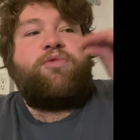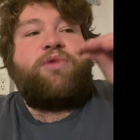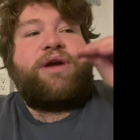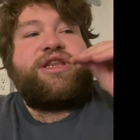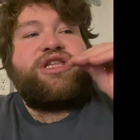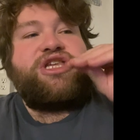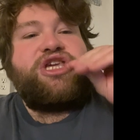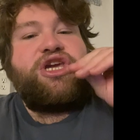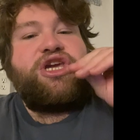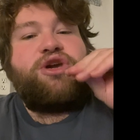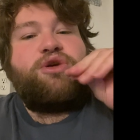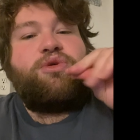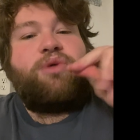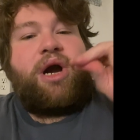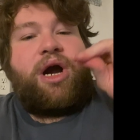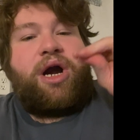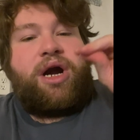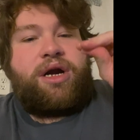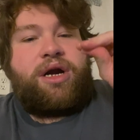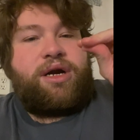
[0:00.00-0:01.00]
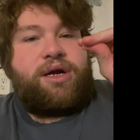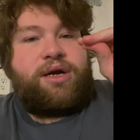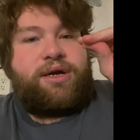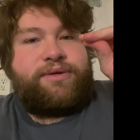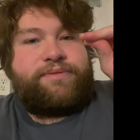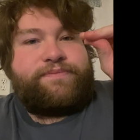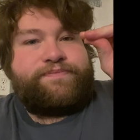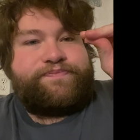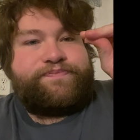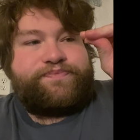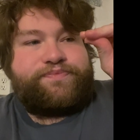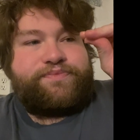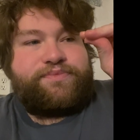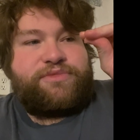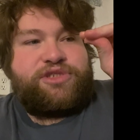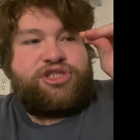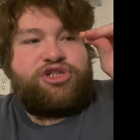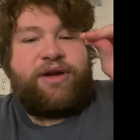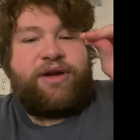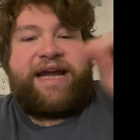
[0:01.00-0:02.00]
when you are
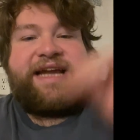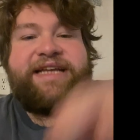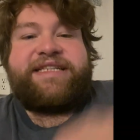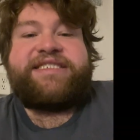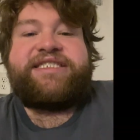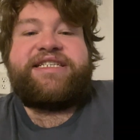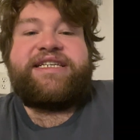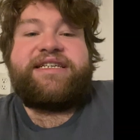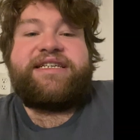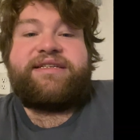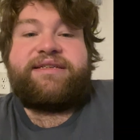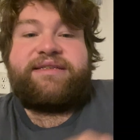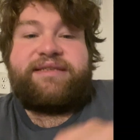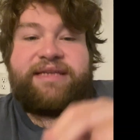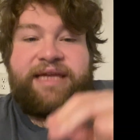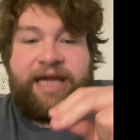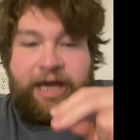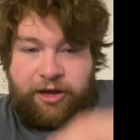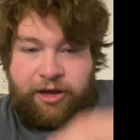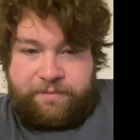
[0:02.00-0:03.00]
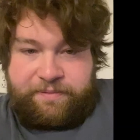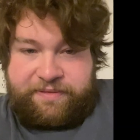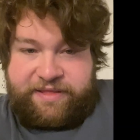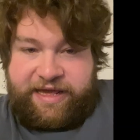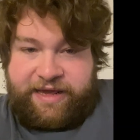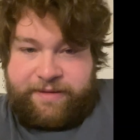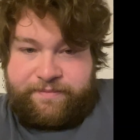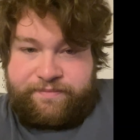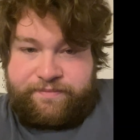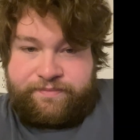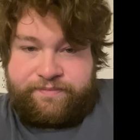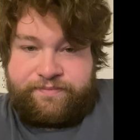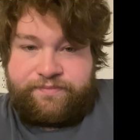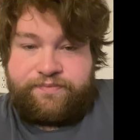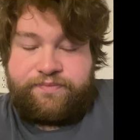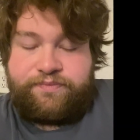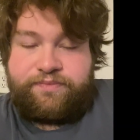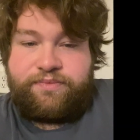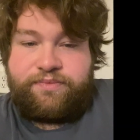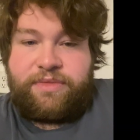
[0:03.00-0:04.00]
trying to help them,
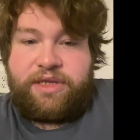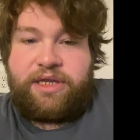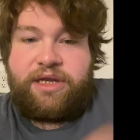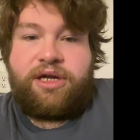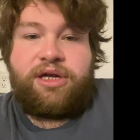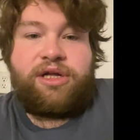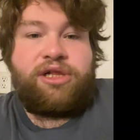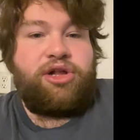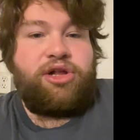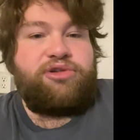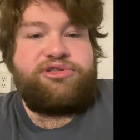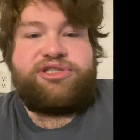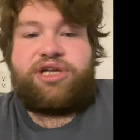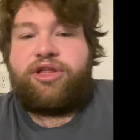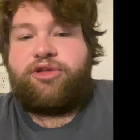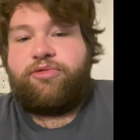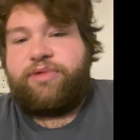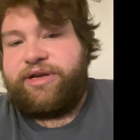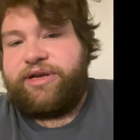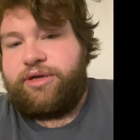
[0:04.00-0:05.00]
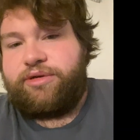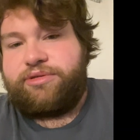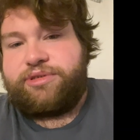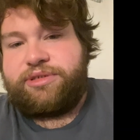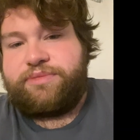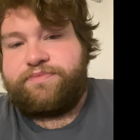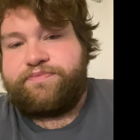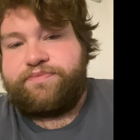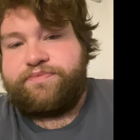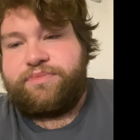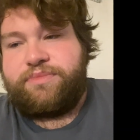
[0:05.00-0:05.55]
close all the windows.